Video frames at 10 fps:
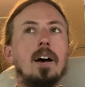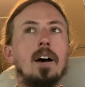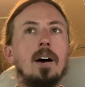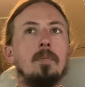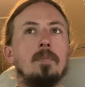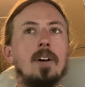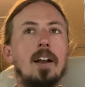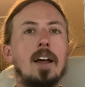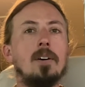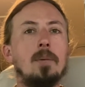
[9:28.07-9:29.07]

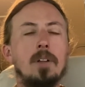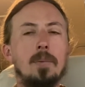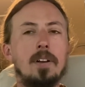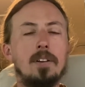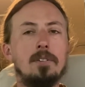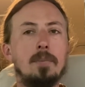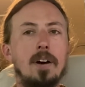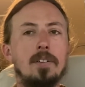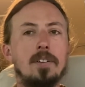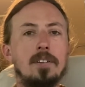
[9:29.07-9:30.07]
Right now, I'm limited to
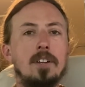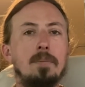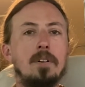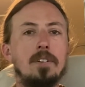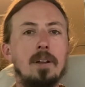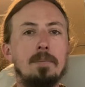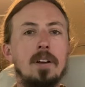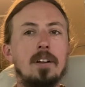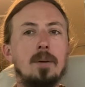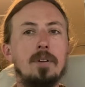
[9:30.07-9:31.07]
about 60%
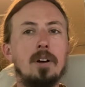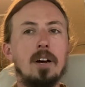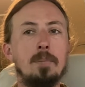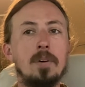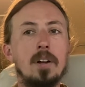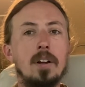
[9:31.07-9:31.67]
PWM,